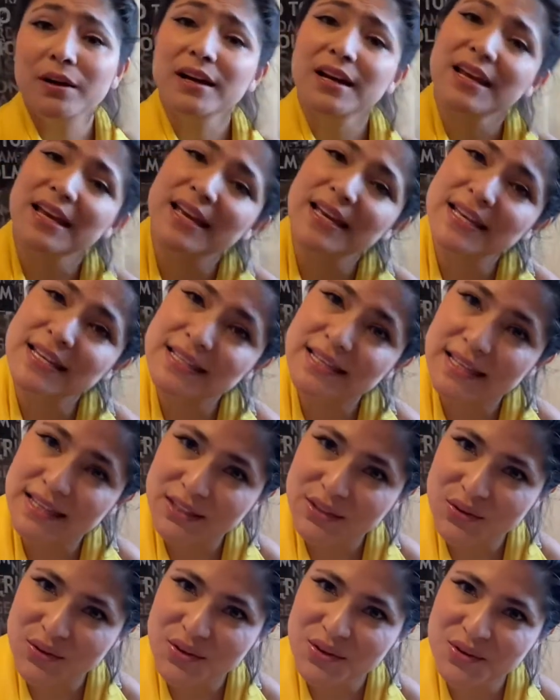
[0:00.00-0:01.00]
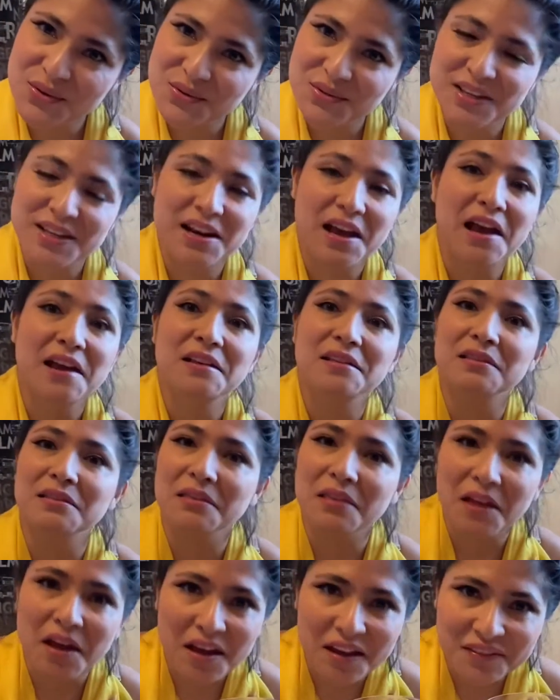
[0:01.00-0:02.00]
easy to use and I
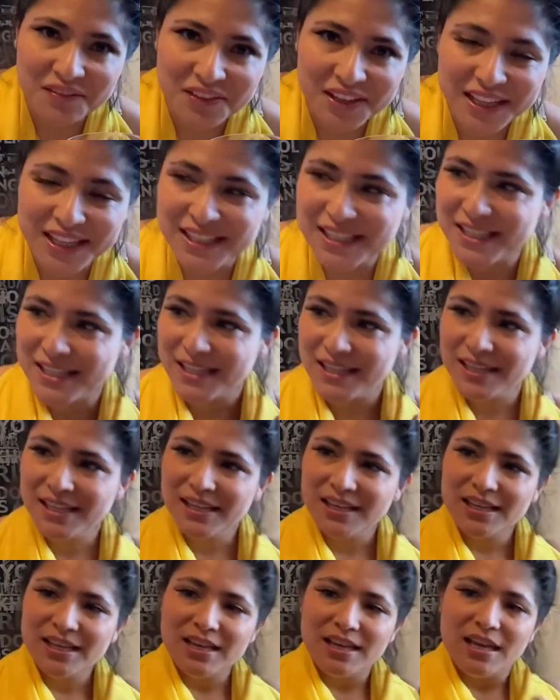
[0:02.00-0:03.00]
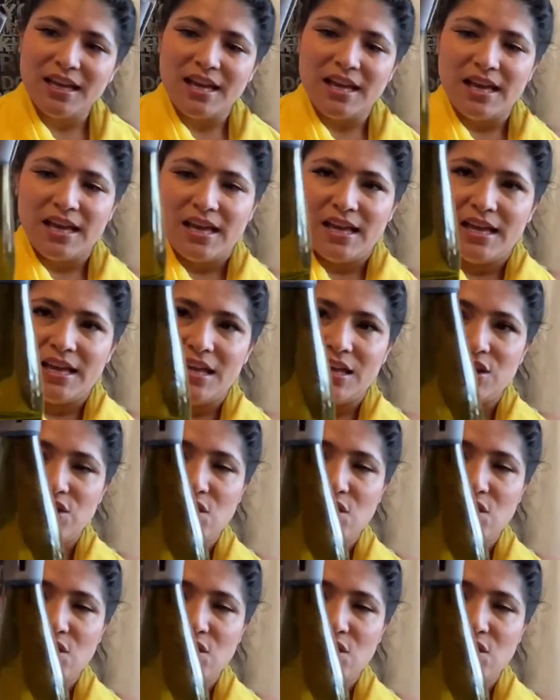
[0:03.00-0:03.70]
love it. So